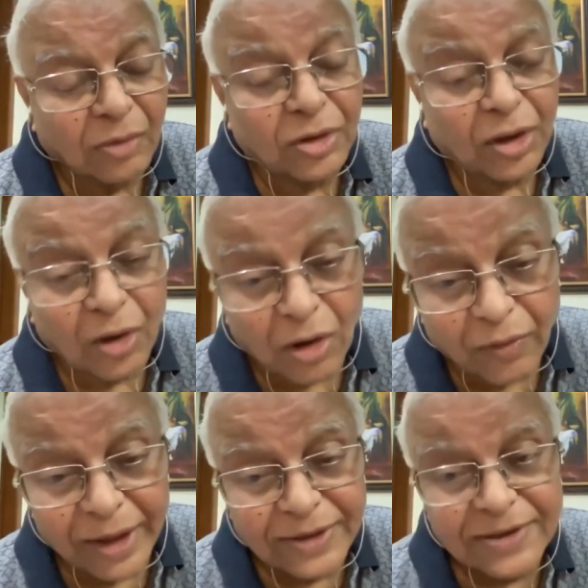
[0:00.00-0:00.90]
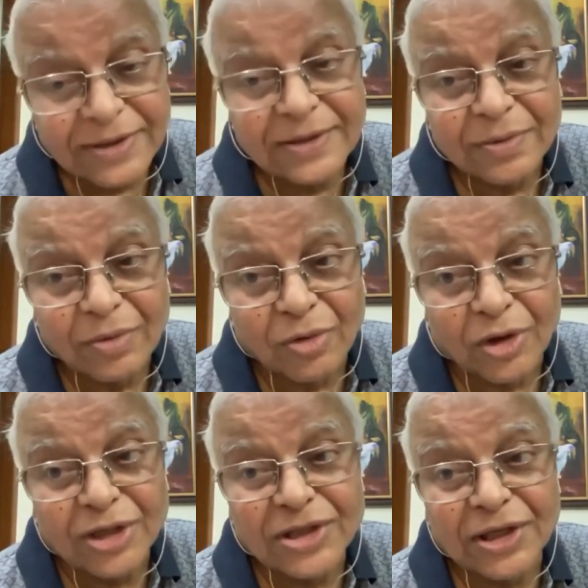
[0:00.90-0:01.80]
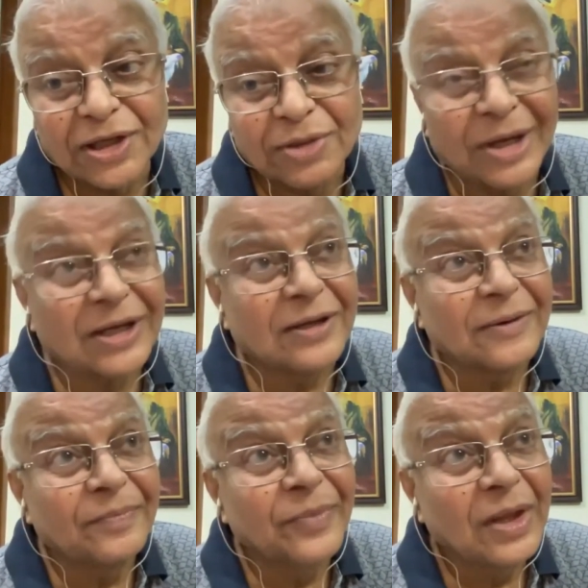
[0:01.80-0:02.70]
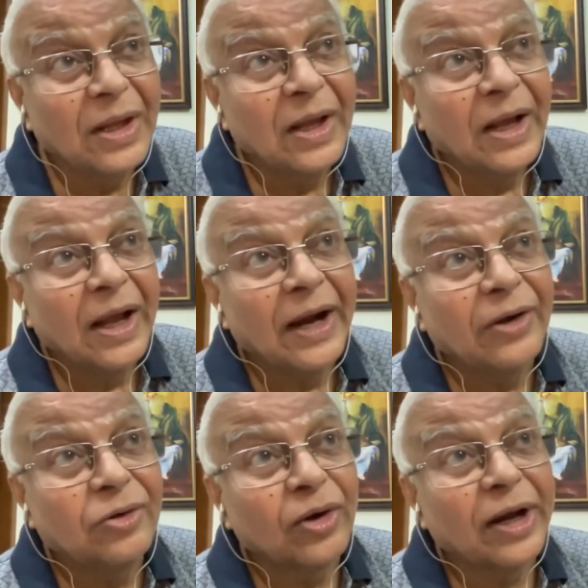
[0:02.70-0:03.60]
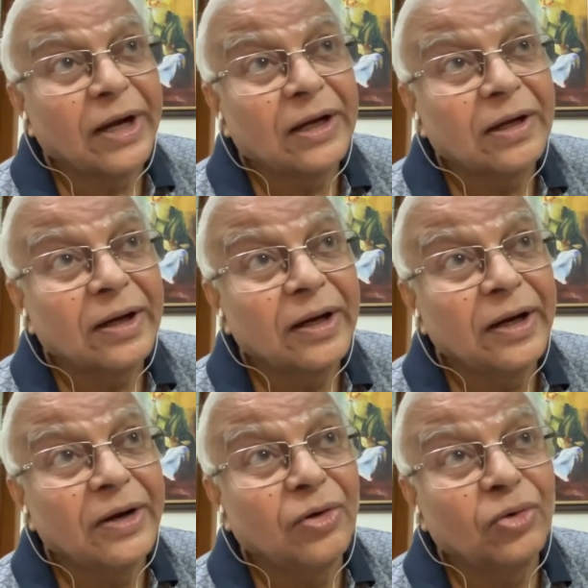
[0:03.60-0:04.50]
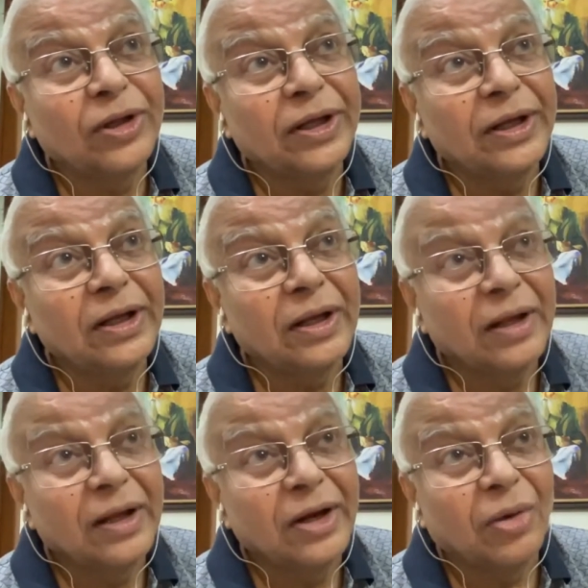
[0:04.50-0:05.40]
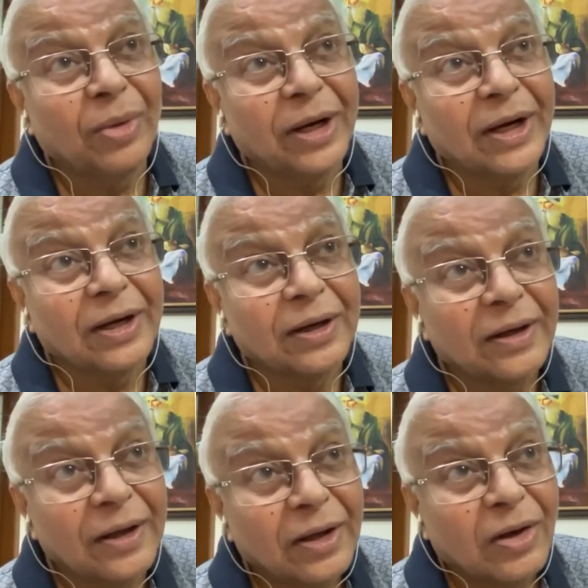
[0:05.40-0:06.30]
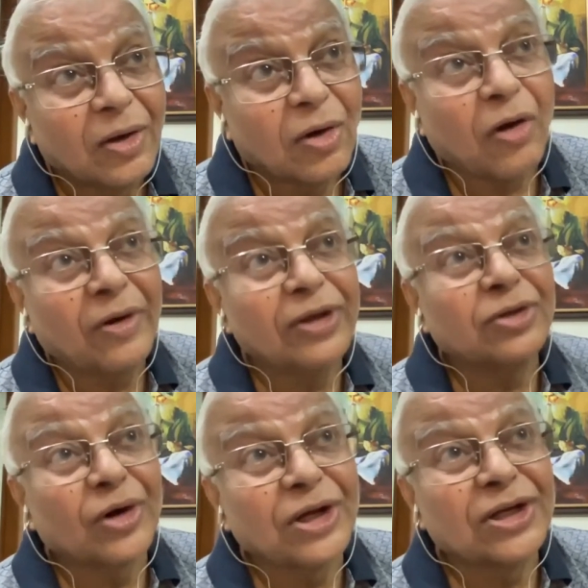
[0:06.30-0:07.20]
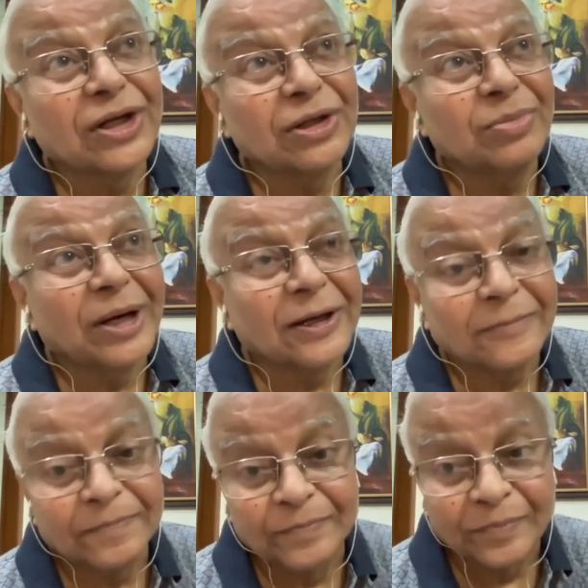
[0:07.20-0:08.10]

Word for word: counterclockwise rotation is better. And to get into the innominate, clockwise rotation is better.